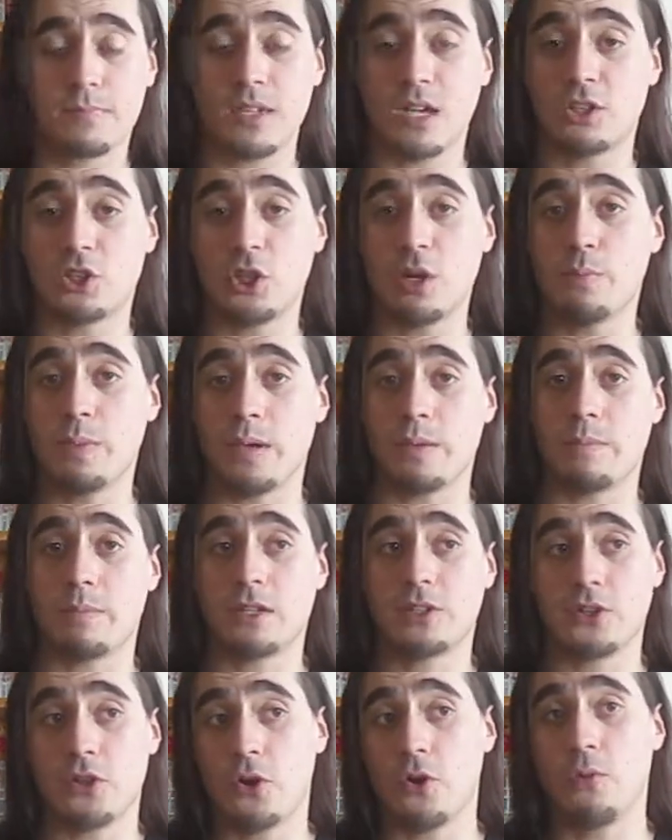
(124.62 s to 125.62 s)
shipping.
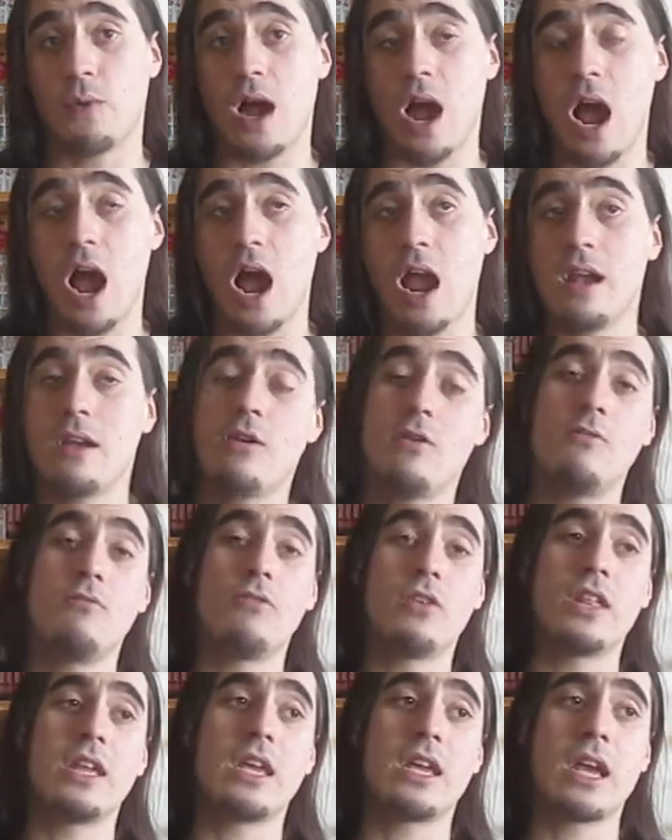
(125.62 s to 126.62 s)
So I don't
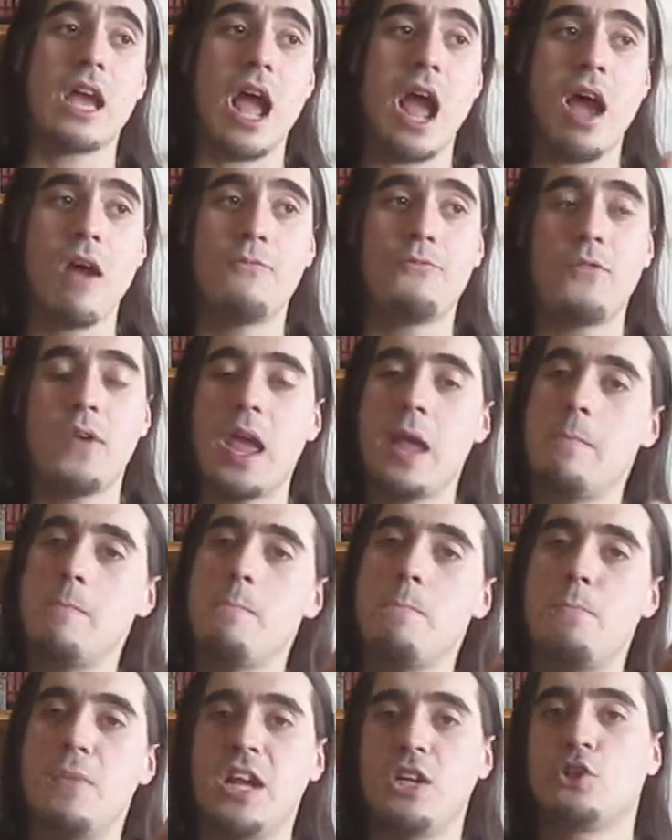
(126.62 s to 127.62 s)
really have a
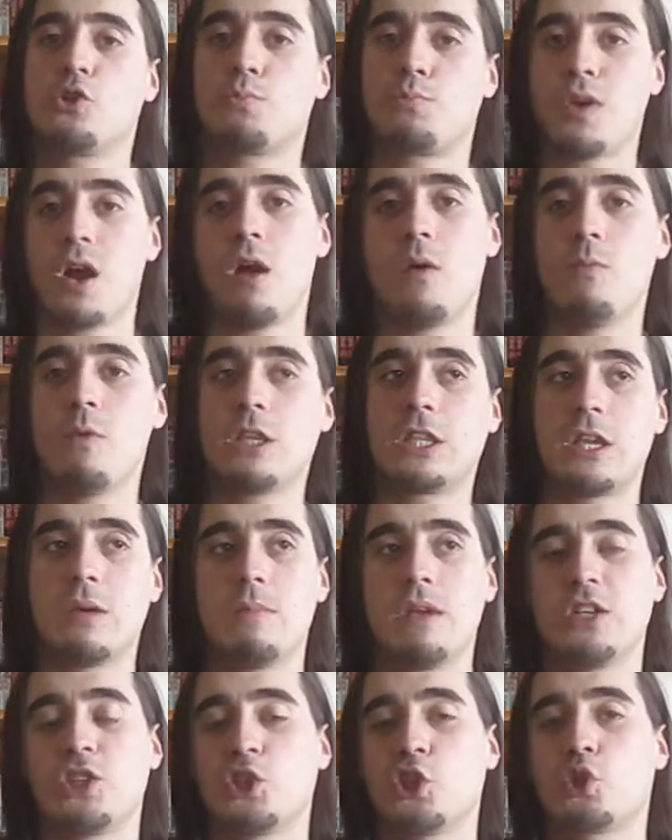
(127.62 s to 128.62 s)
major problem with them.
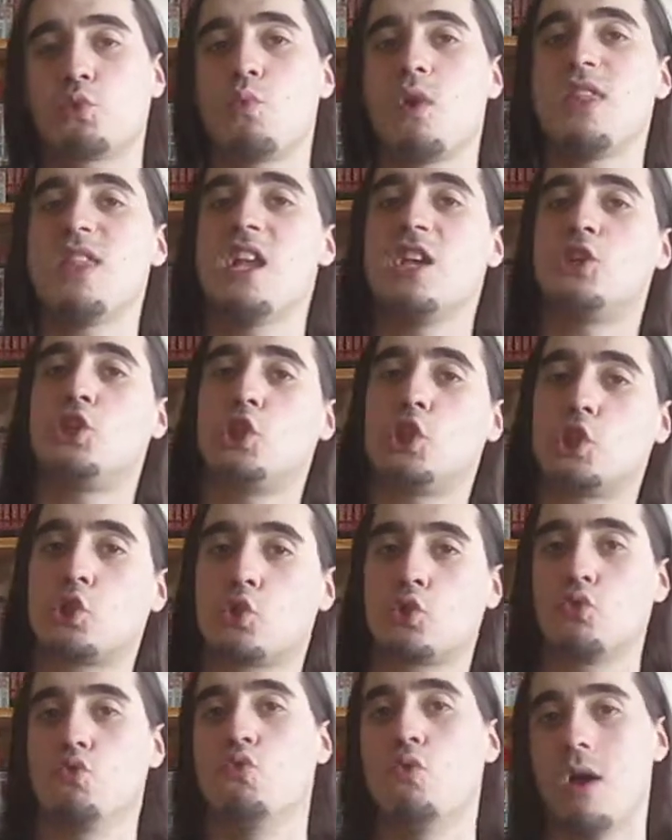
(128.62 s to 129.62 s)
It's just when they
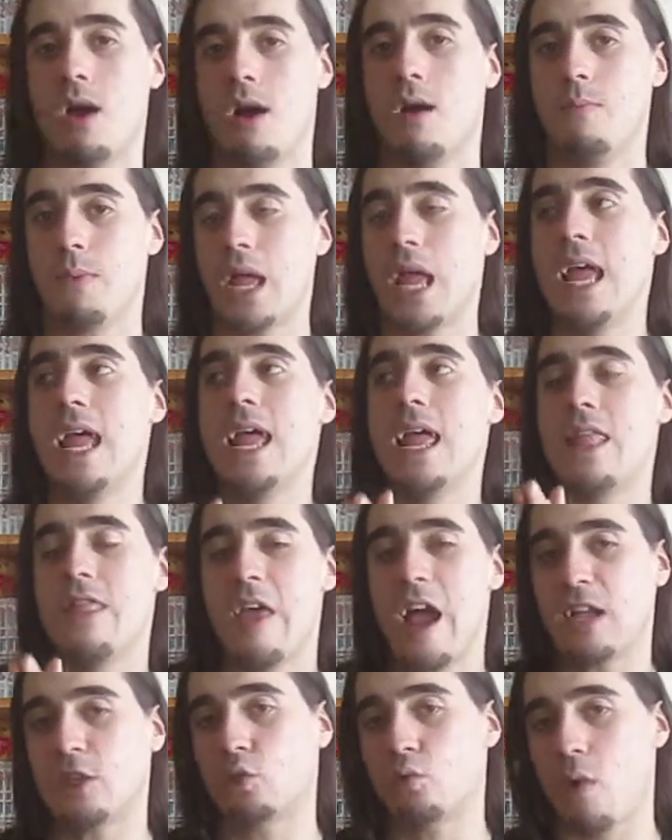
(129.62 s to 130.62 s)
screw up,
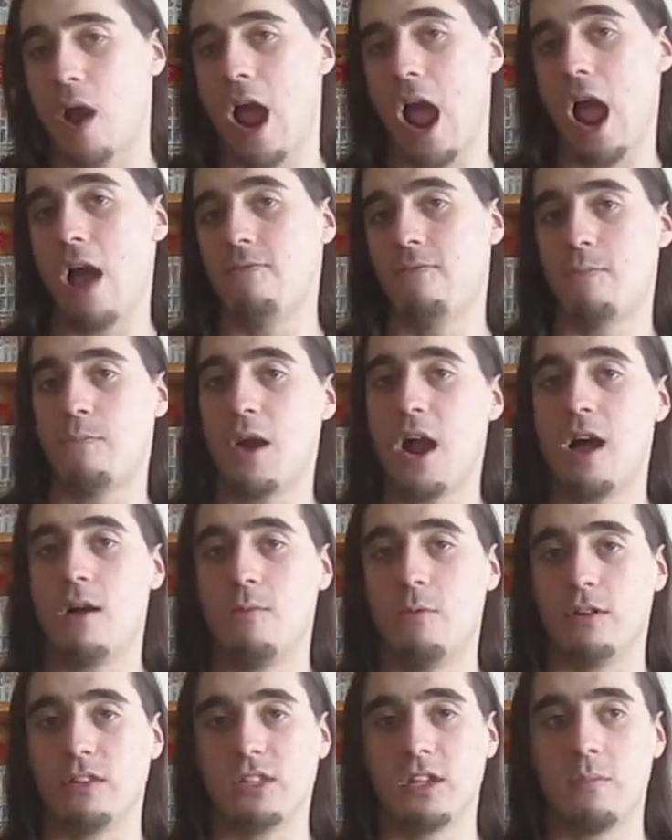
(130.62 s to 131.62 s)
that's where I have a
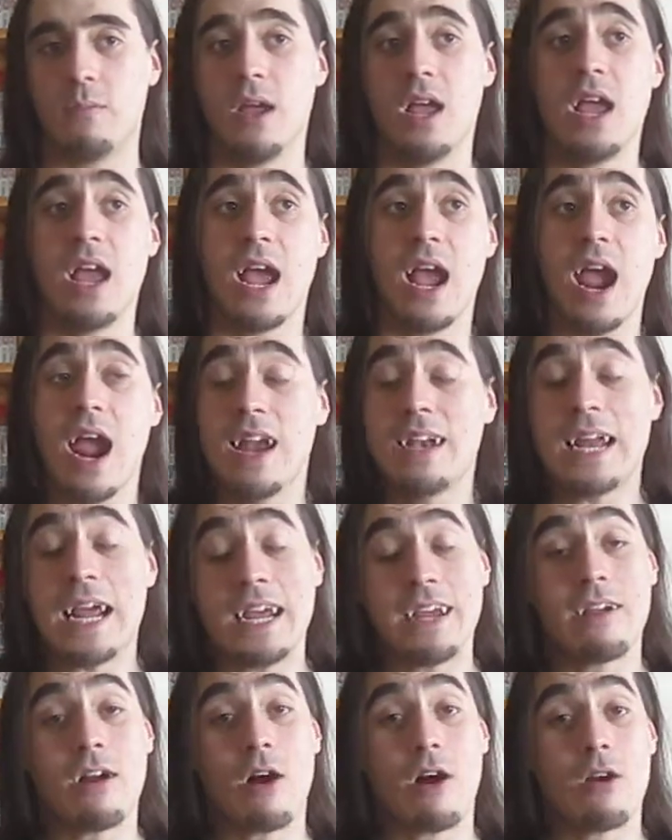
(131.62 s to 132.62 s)
problem with them. And
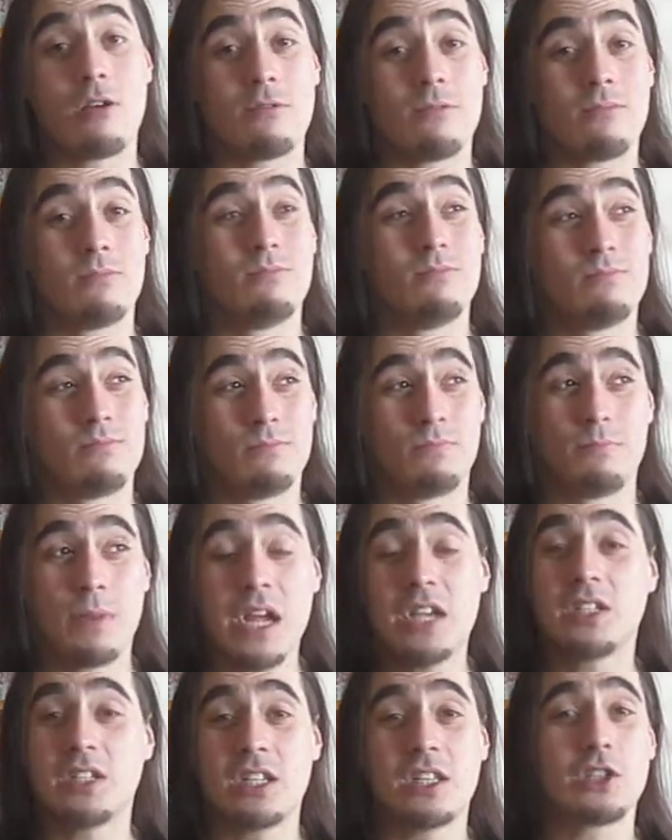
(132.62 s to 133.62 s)
they are
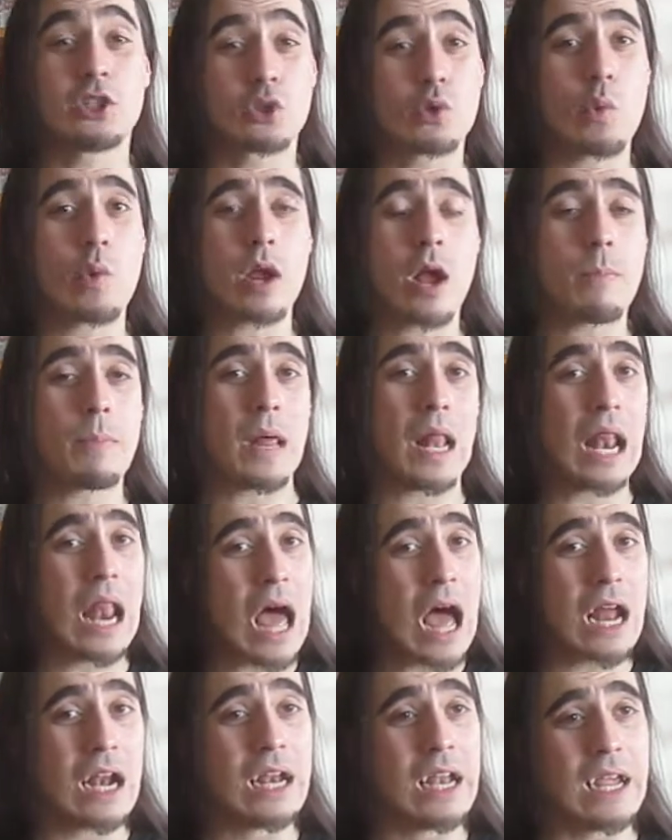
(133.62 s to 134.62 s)
basically screwing up a
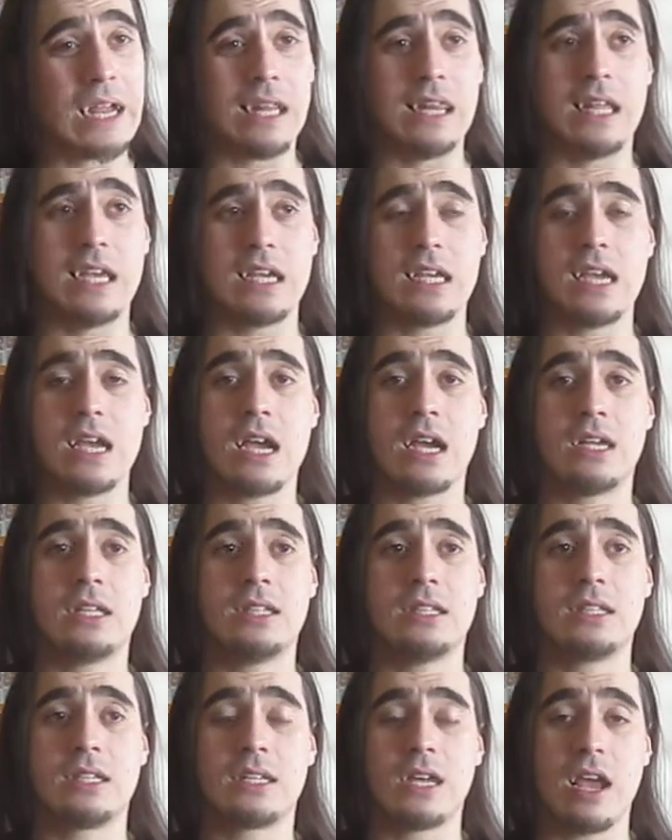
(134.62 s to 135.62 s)
lot lately,
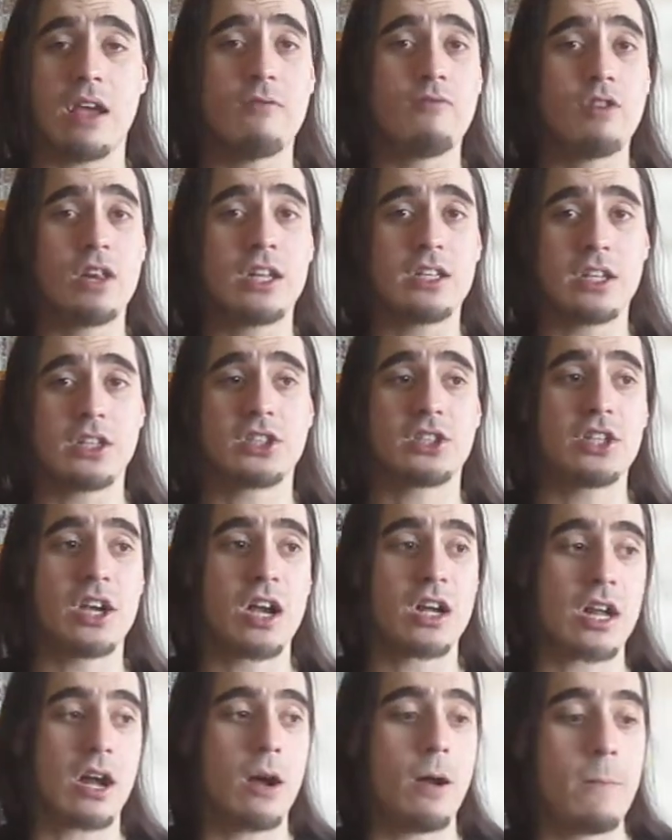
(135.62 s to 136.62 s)
and it really does suck.